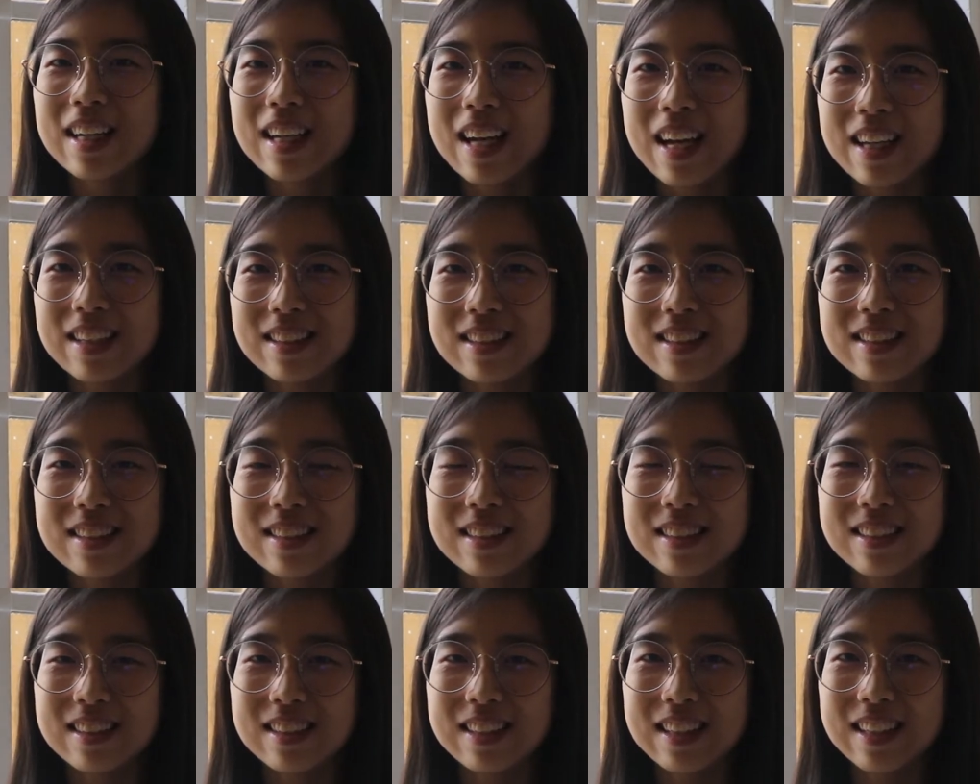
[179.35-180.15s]
and
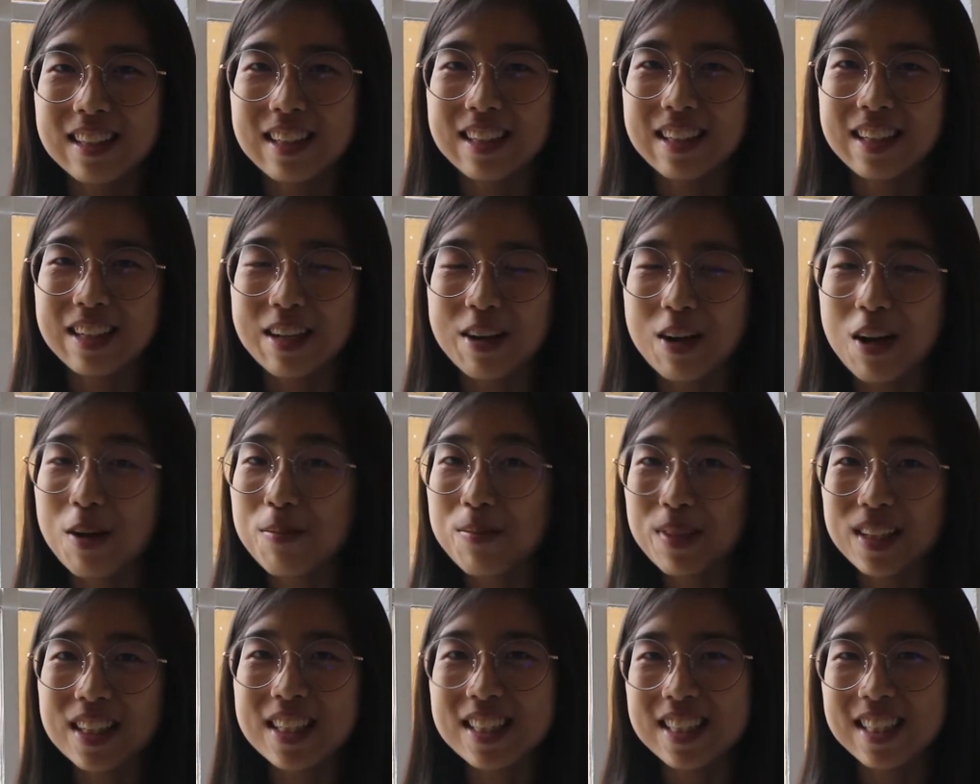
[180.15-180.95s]
the
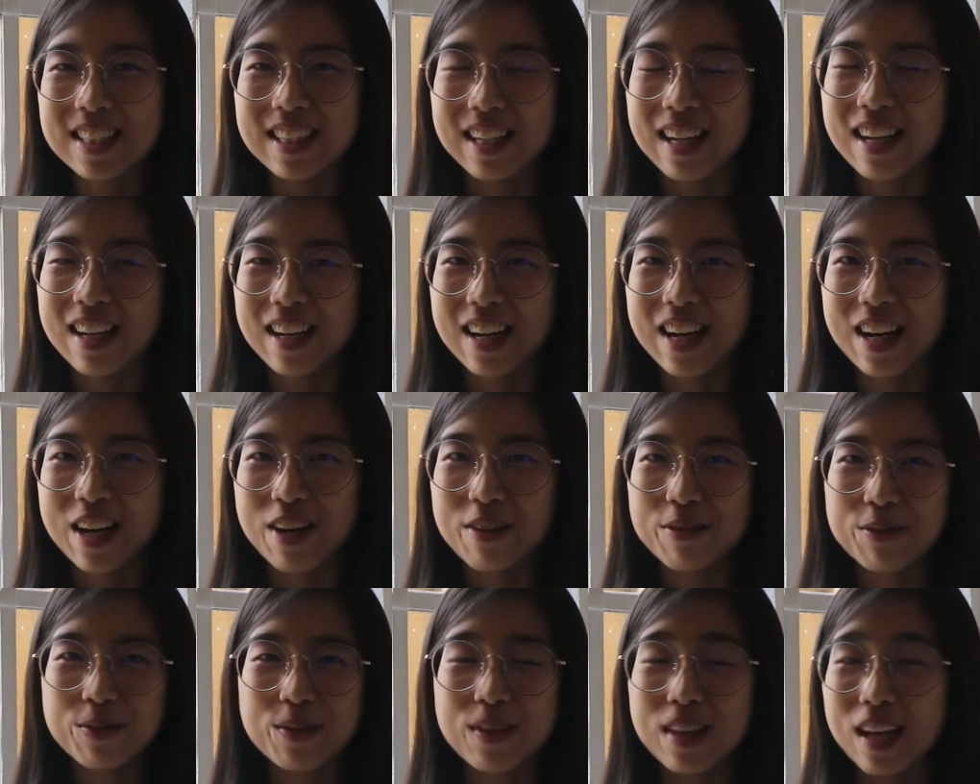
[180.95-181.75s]
ability that I
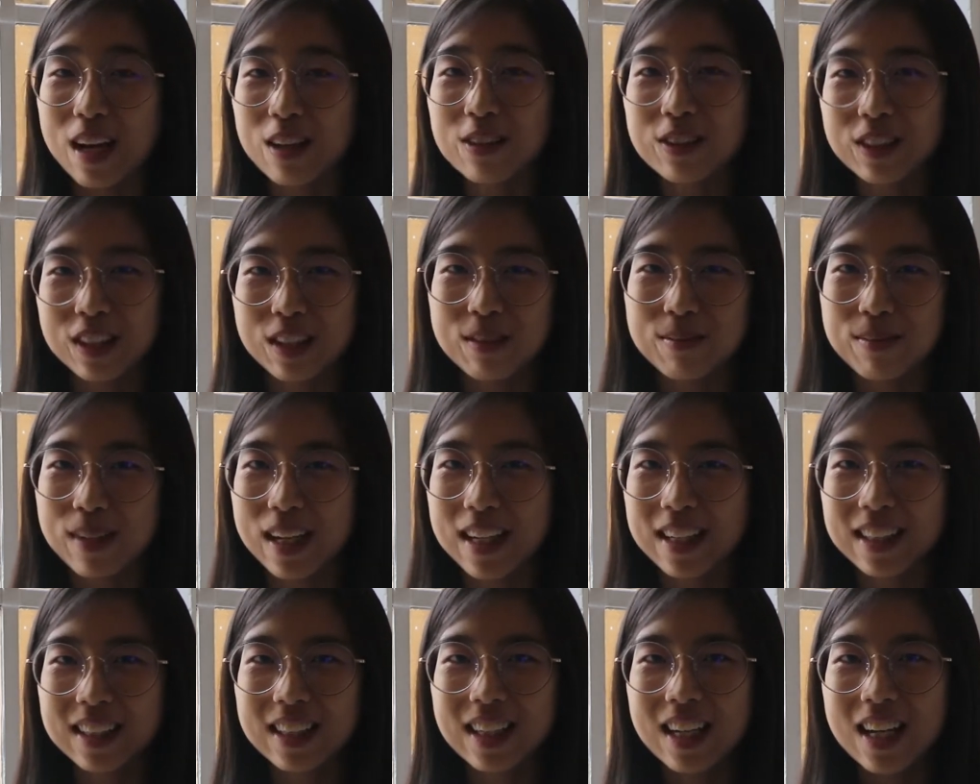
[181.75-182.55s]
have without looking
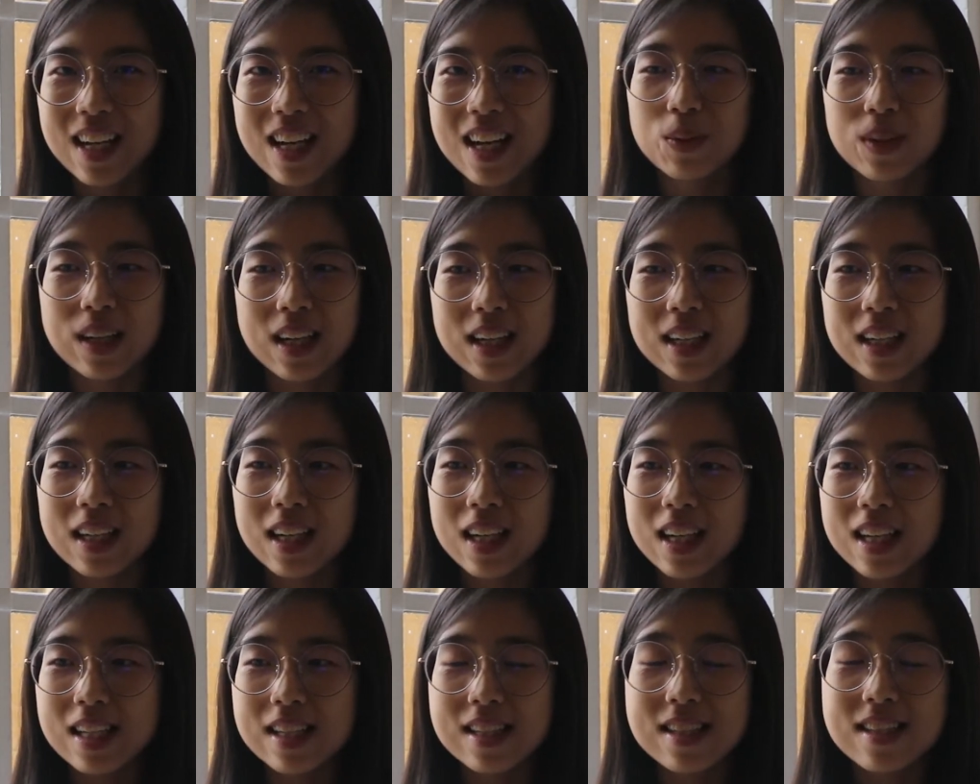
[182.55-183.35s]
back. When I
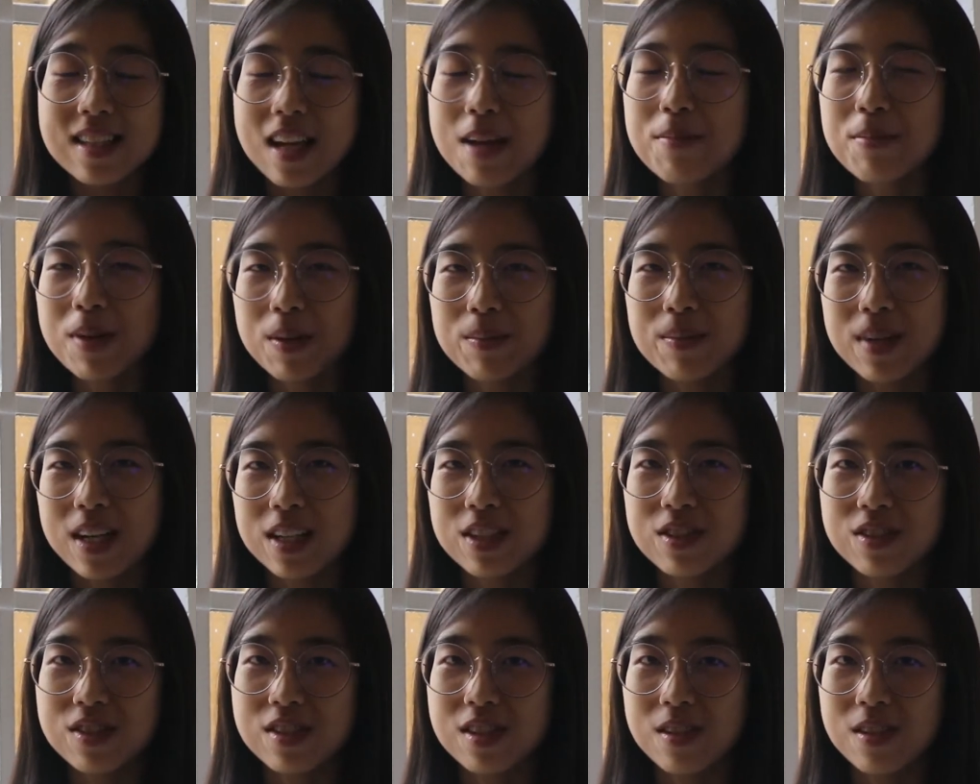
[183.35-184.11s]
set my mind on